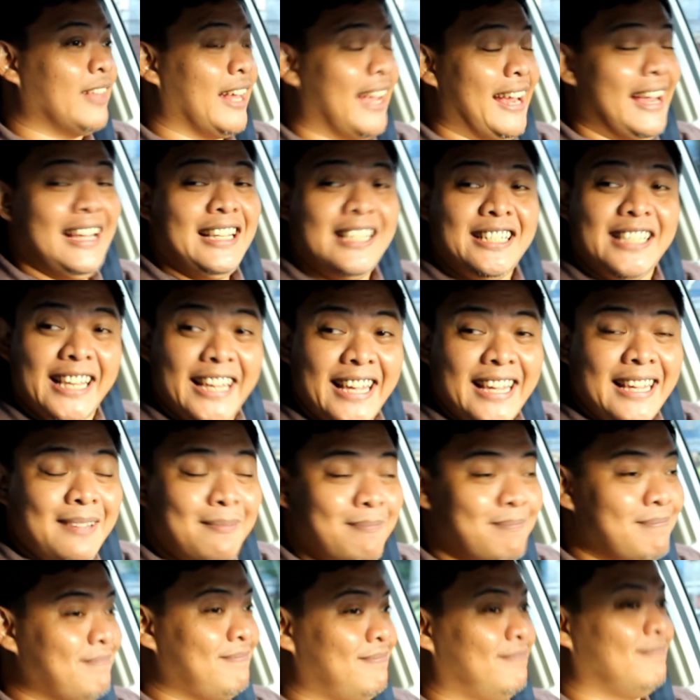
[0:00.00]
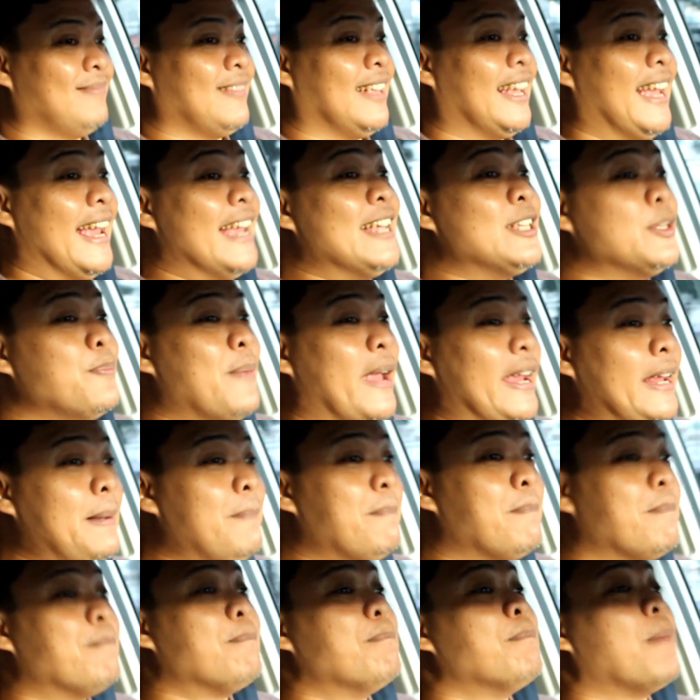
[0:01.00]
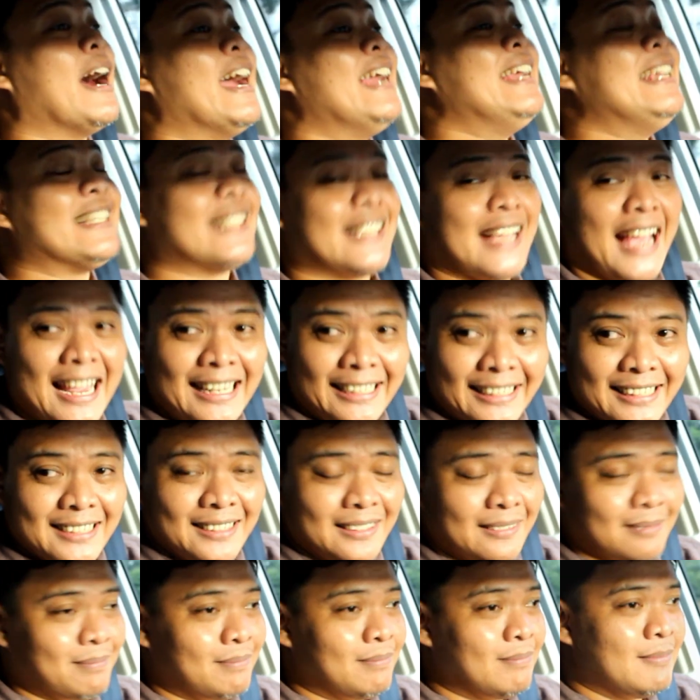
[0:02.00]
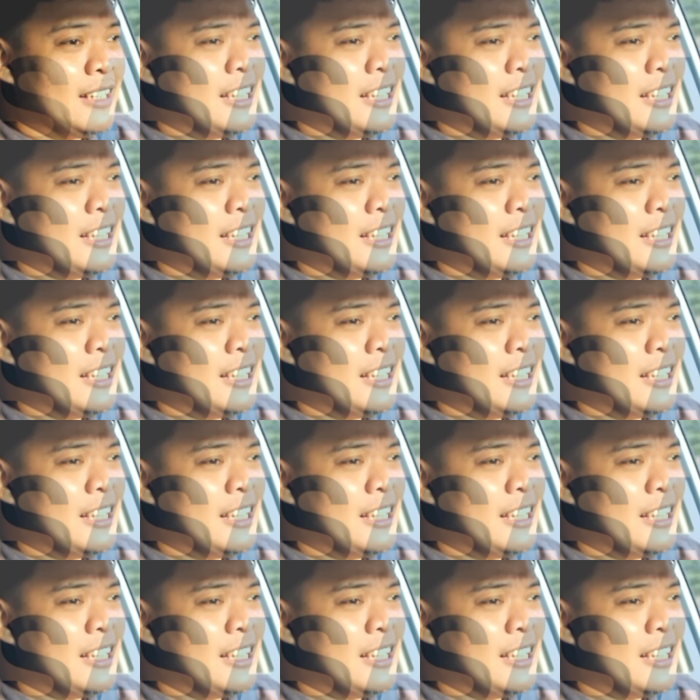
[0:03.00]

the AC is made by Sandon.